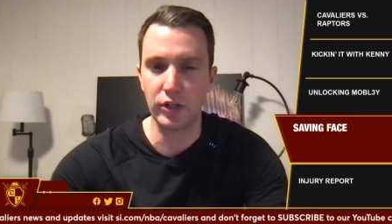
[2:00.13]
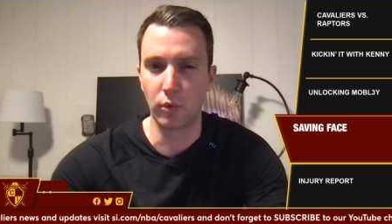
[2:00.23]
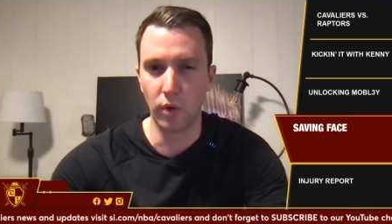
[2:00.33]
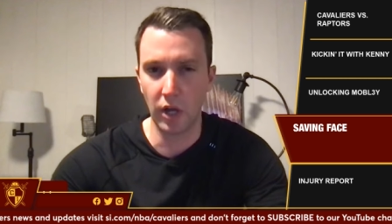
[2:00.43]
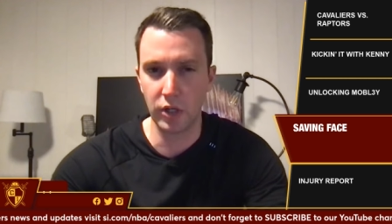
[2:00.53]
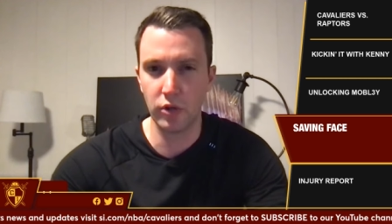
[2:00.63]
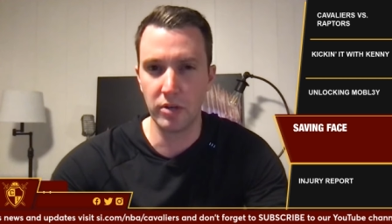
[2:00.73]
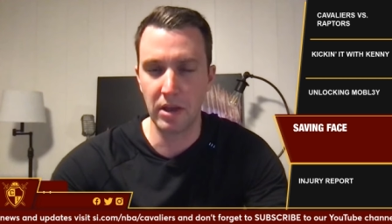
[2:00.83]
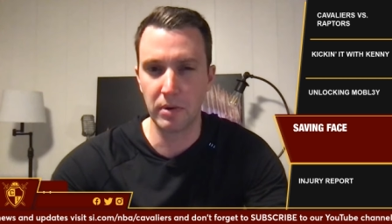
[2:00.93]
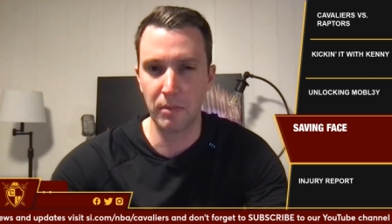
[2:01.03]
Toronto. You
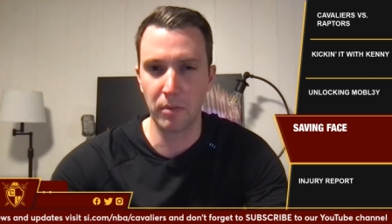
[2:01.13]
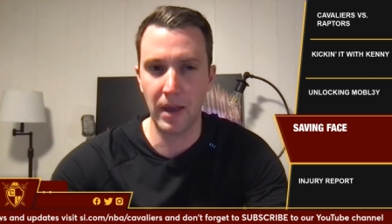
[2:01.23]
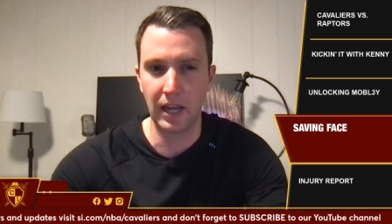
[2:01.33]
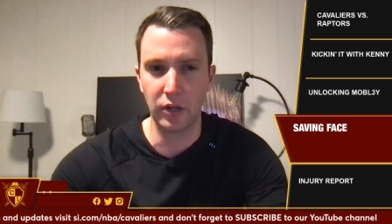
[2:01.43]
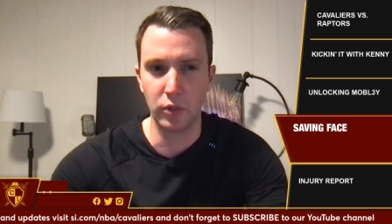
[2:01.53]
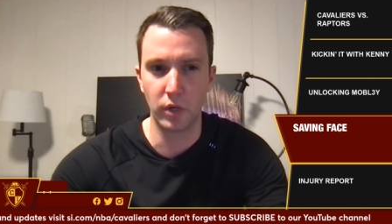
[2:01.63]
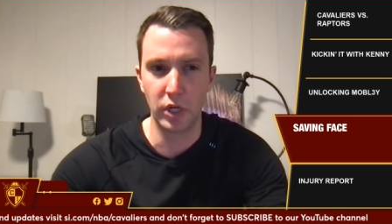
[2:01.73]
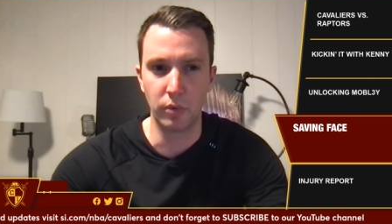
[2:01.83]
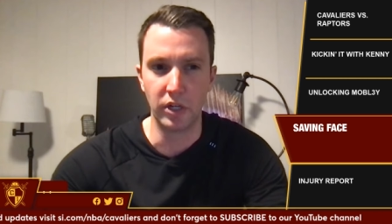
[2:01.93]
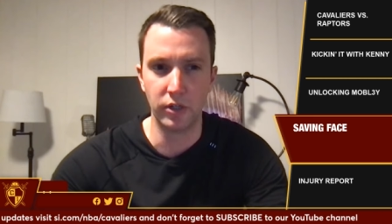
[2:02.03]
may remember back in twenty
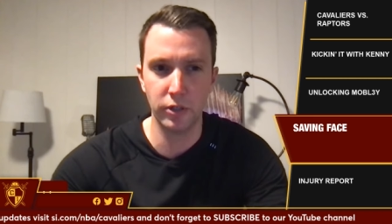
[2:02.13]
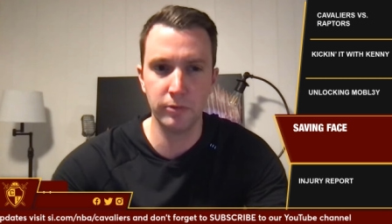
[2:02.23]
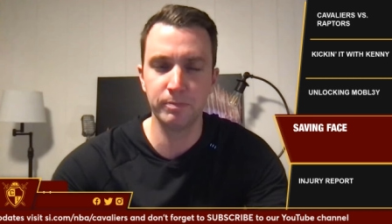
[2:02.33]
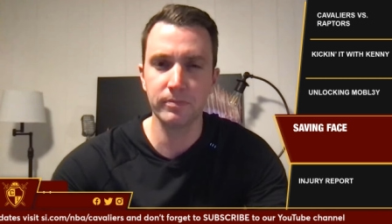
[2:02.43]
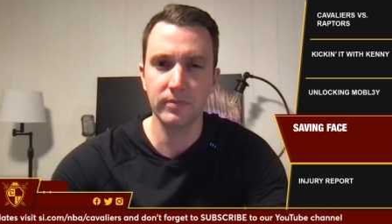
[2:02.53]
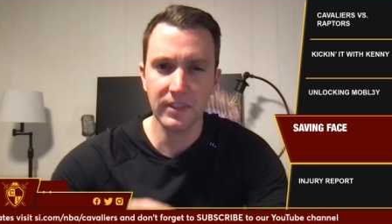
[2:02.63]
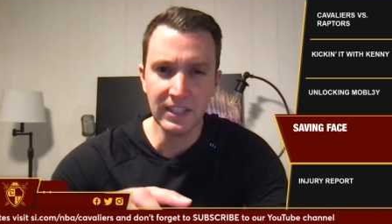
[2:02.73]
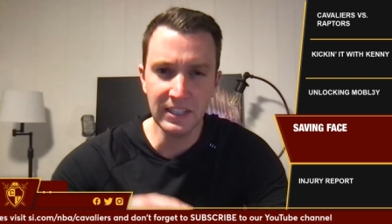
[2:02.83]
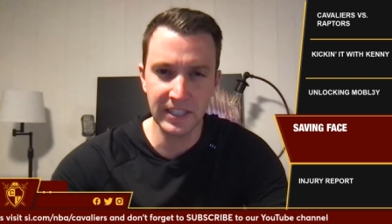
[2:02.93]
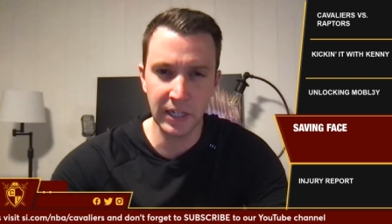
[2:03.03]
twenty-two,
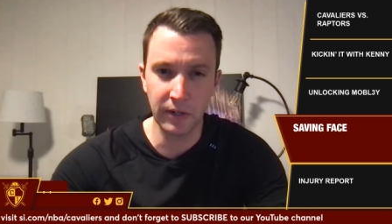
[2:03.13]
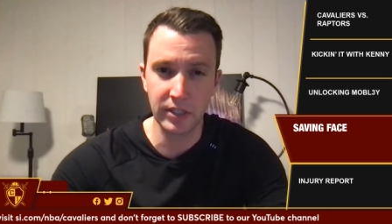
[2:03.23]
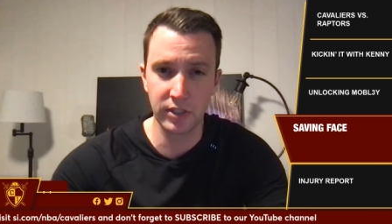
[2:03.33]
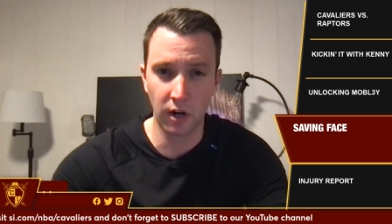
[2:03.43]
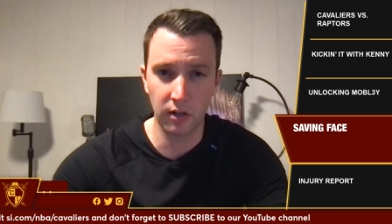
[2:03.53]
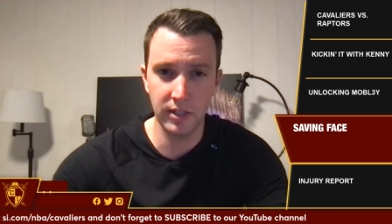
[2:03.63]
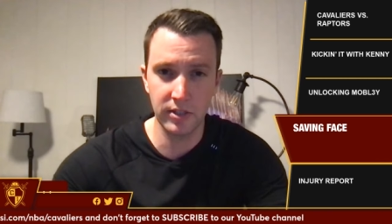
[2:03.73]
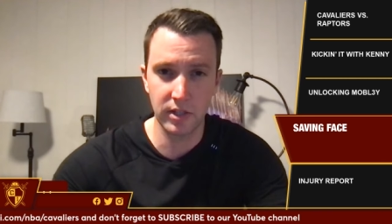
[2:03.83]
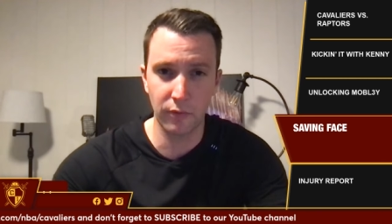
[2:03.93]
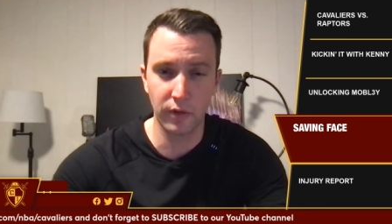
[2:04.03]
Darius Garland
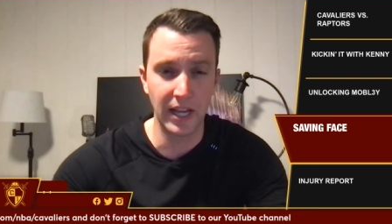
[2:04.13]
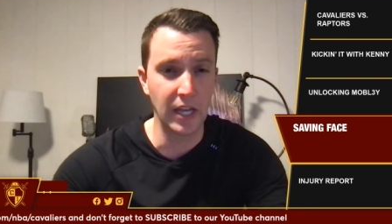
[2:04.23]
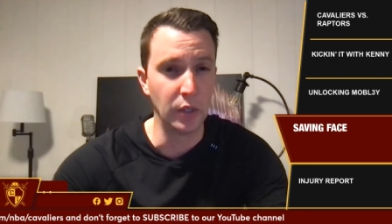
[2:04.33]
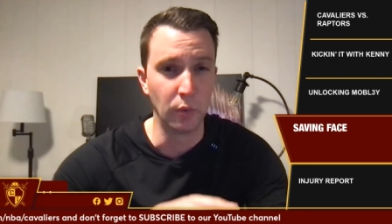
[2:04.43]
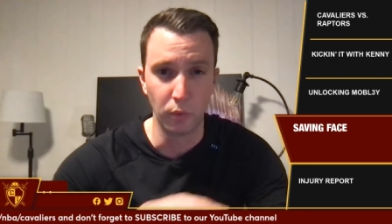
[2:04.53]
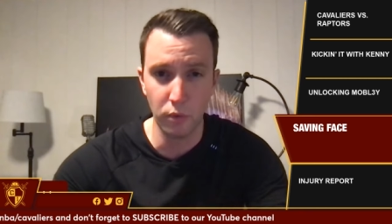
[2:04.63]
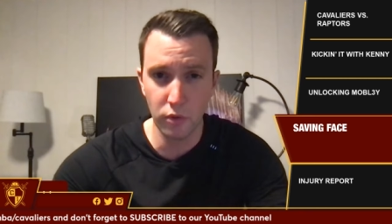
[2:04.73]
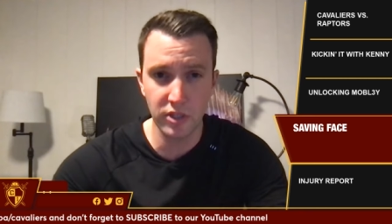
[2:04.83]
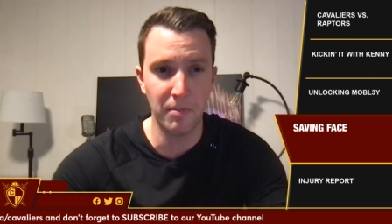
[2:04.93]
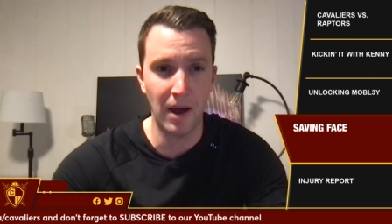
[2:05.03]
suffered a
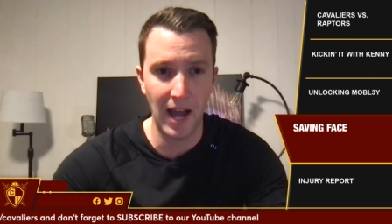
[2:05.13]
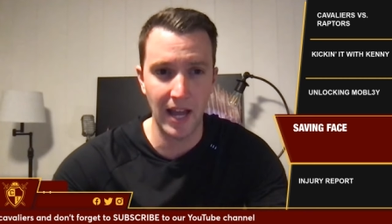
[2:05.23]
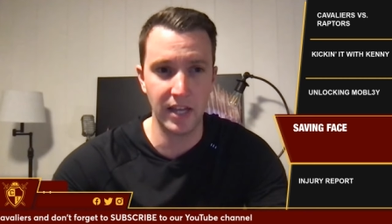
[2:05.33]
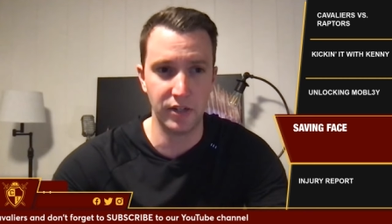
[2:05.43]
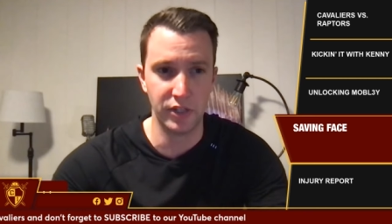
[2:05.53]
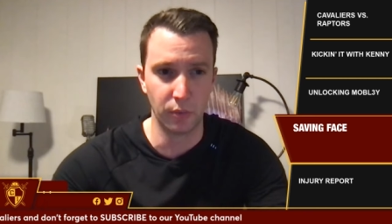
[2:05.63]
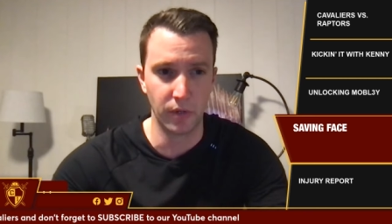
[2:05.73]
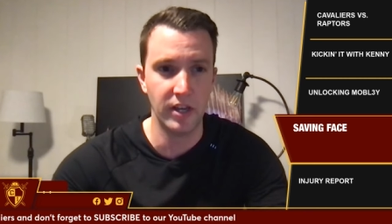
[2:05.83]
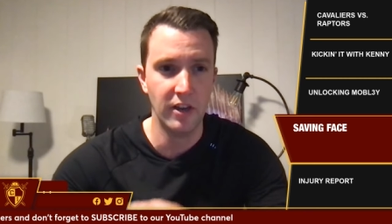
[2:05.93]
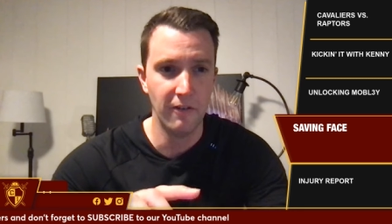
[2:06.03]
gruesome eye
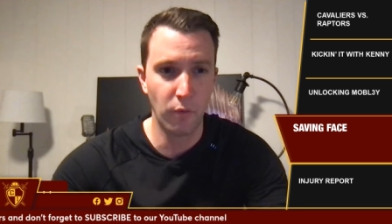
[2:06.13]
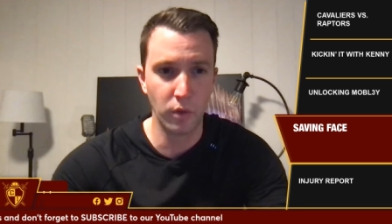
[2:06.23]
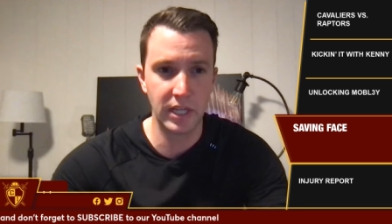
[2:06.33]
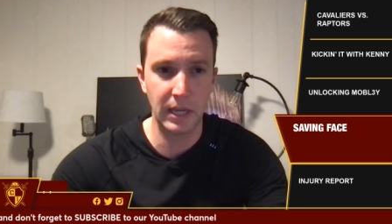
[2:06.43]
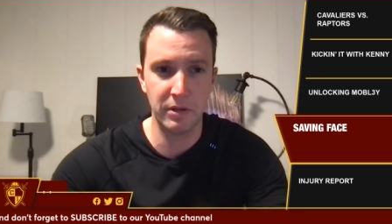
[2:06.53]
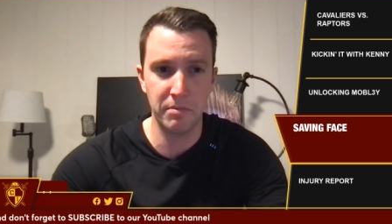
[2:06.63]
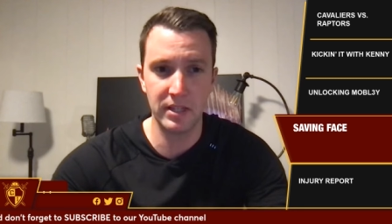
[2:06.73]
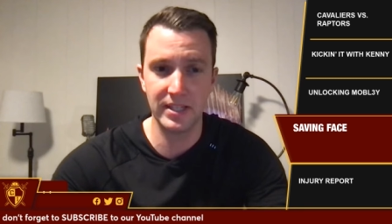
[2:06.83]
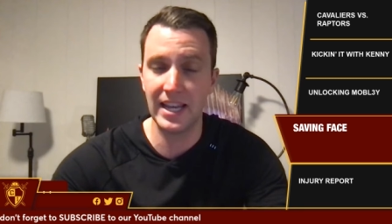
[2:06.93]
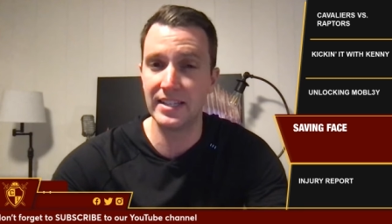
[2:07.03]
injury, forcing him to
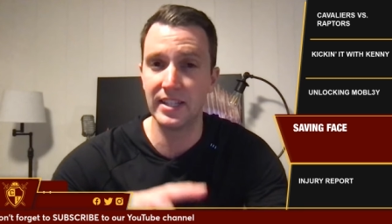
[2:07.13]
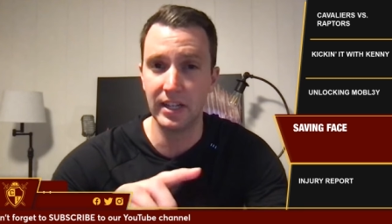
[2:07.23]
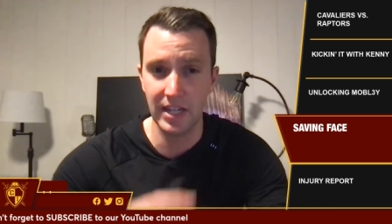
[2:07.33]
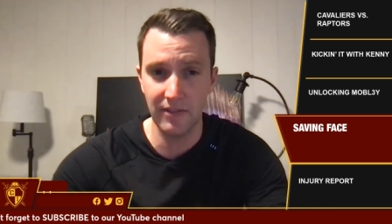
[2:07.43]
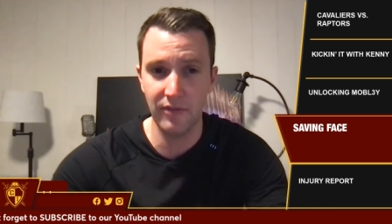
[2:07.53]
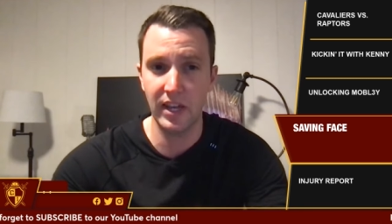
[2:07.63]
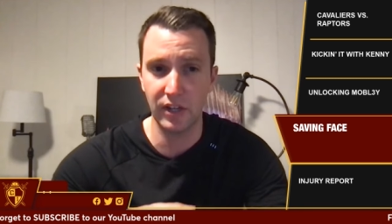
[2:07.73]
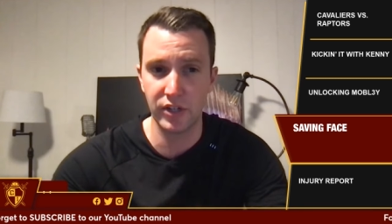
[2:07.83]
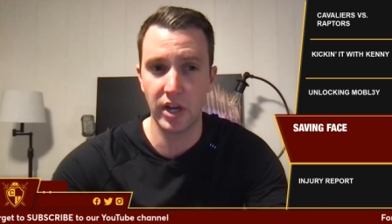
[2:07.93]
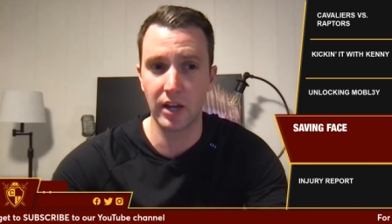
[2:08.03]
miss a
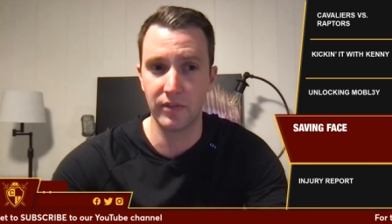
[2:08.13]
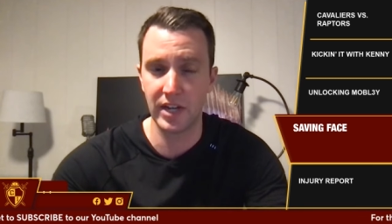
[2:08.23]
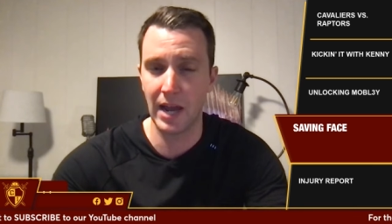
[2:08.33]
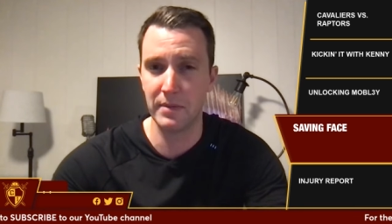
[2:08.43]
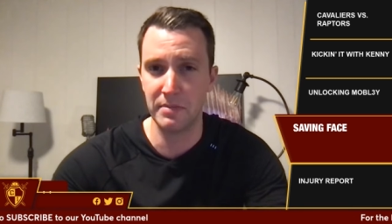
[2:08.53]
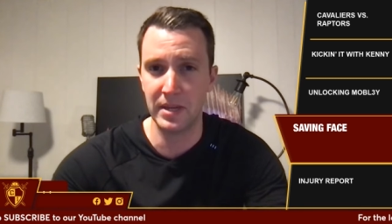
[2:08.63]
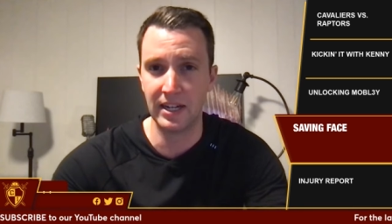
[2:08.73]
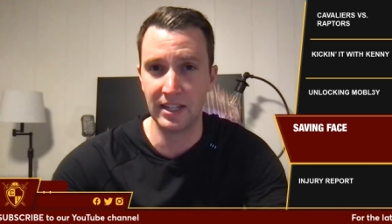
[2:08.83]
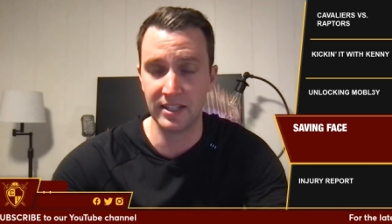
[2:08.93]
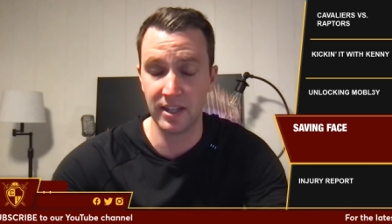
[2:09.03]
significant chunk of time at the
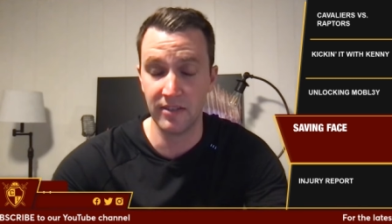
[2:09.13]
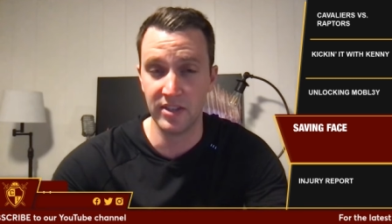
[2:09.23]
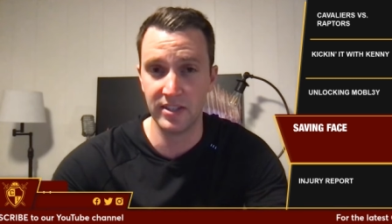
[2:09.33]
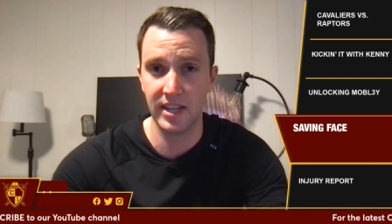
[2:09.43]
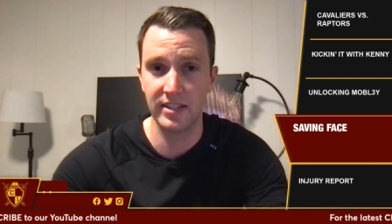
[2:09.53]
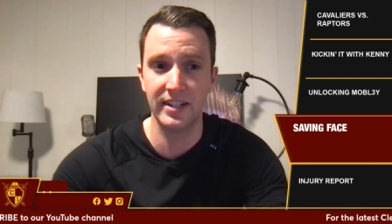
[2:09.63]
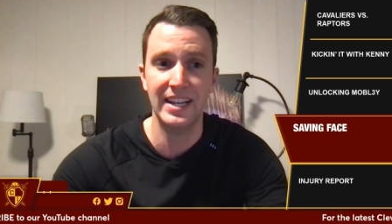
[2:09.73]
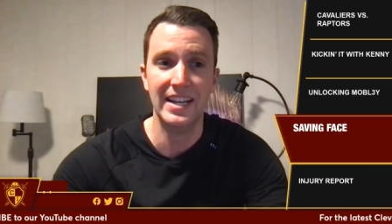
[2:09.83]
beginning of the season.